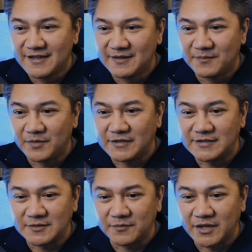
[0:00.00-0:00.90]

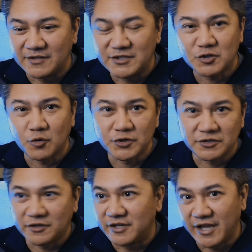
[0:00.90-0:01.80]
because of the
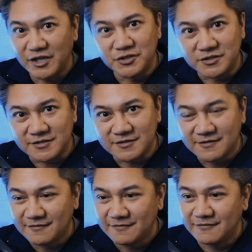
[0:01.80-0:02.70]
distortion on the edges.
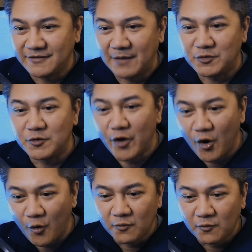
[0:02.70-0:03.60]
You have to
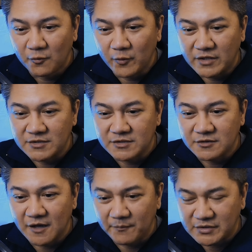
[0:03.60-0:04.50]
know which
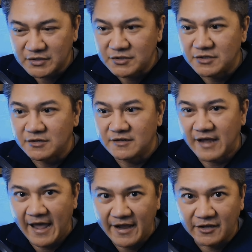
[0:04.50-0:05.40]
composition,
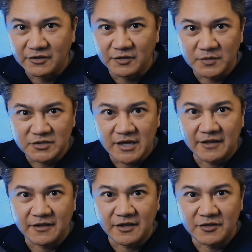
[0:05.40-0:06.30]
angle of the
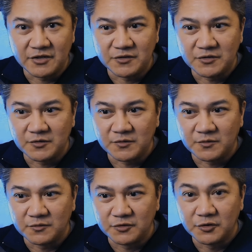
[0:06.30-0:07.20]
shot that you need to
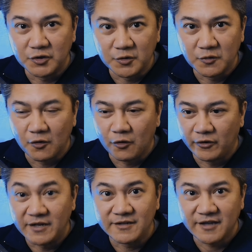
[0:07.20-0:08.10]
do or
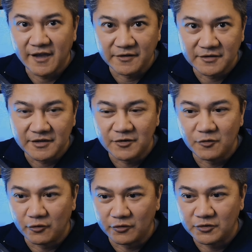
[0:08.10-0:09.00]
intent in
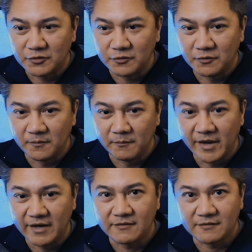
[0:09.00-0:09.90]
order to
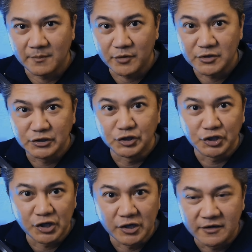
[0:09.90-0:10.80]
make the person look
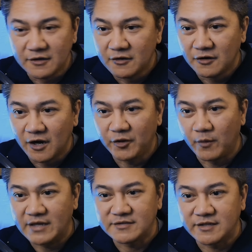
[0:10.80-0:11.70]
good.
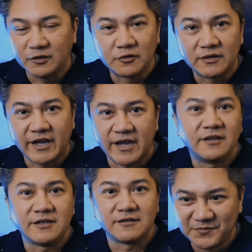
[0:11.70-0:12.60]
Otherwise, they'll look like
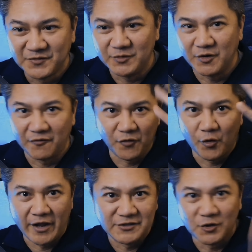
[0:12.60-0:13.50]
alien with their
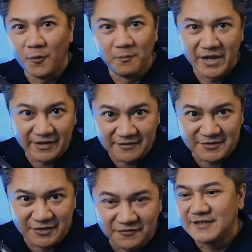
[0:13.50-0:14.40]
foreheads all big and stuff.